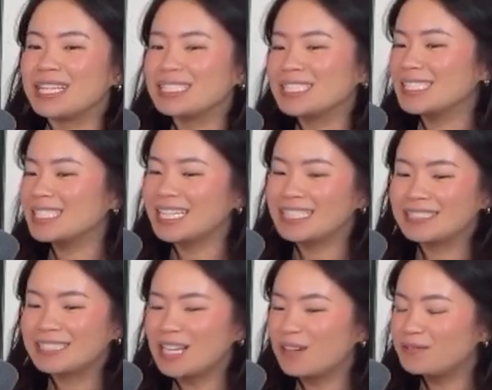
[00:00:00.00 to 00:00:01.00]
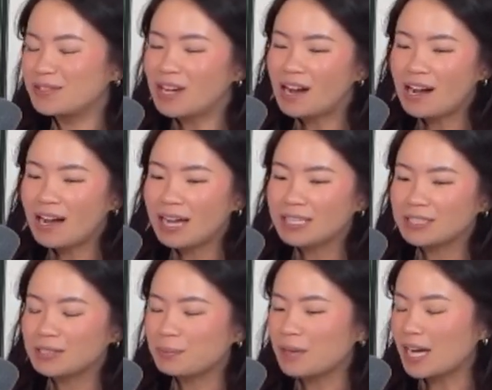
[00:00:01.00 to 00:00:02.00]
just like self-taught,
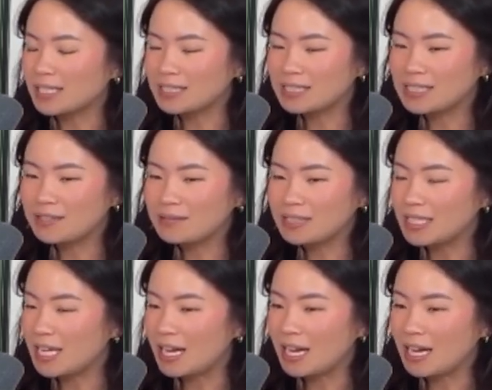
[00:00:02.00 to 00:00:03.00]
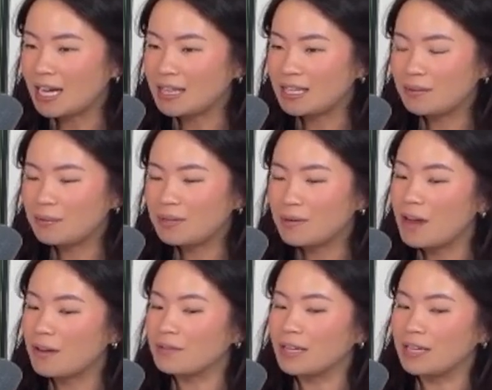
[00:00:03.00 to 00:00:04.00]
just practiced every day. I think when you
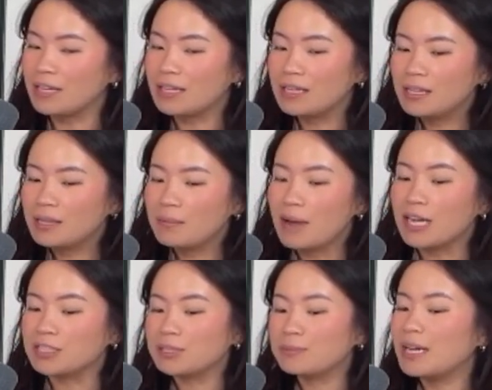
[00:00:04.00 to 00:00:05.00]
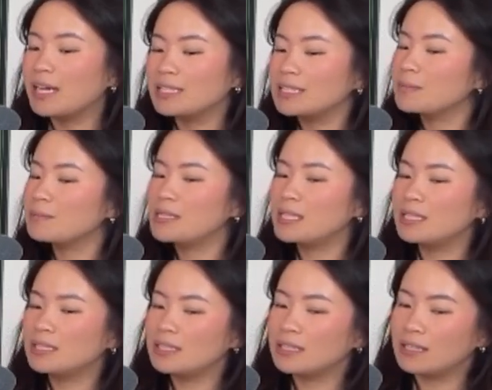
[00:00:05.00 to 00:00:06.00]
have like passion behind
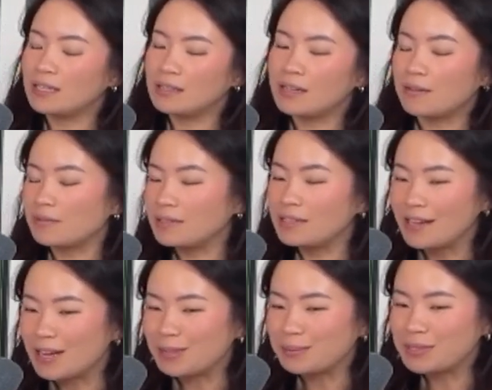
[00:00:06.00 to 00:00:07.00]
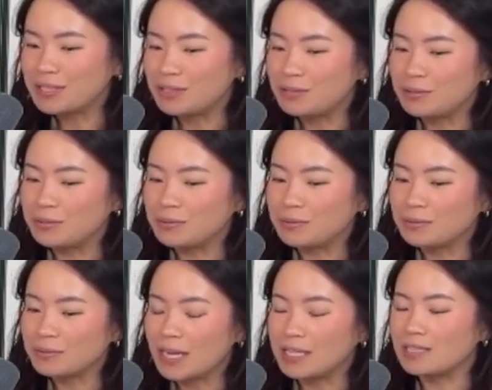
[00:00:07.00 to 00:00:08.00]
something, that really helps you,
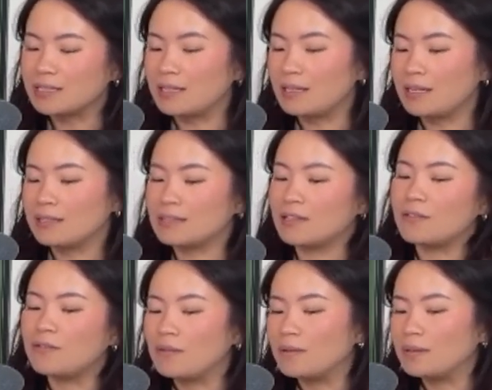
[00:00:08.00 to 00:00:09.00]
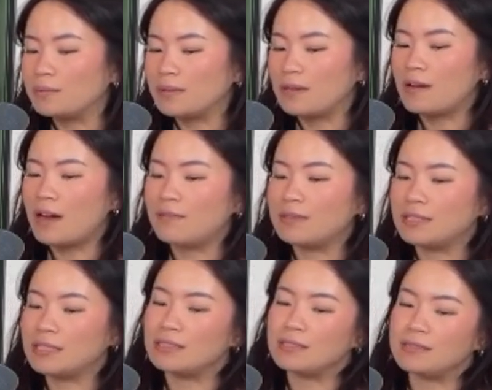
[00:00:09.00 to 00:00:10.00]
I guess, like excel forward without having
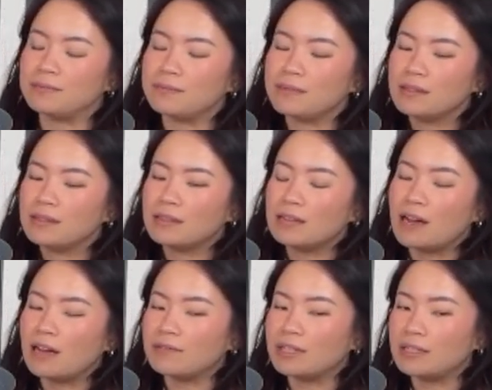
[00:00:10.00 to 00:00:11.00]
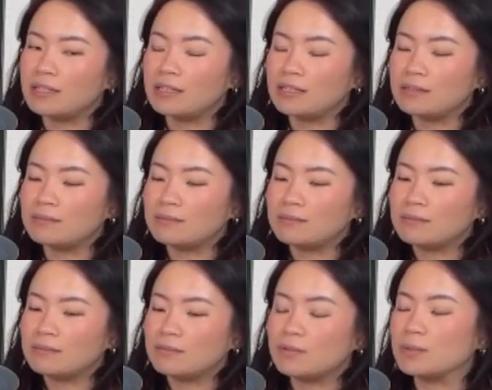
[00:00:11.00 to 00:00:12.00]
to have like a
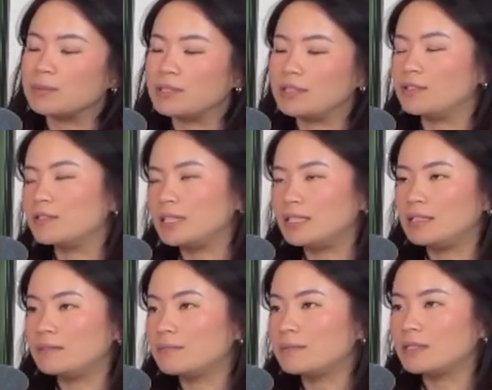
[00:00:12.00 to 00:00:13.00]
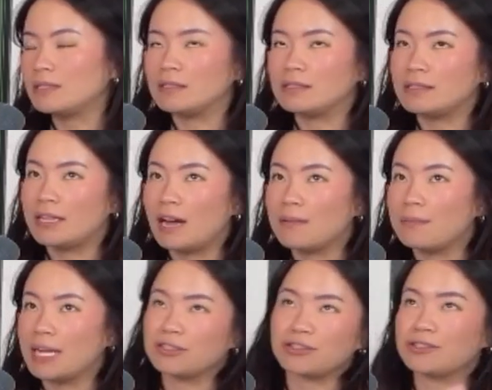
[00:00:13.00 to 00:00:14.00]
formal degree or
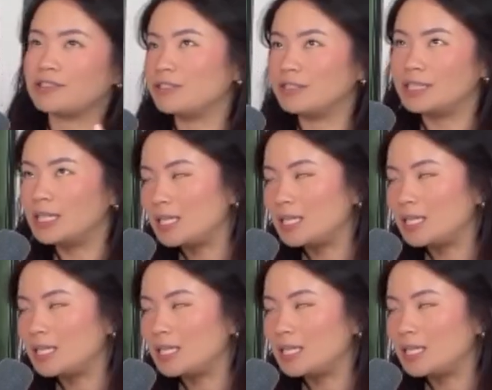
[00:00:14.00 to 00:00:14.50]
bachelor's degree in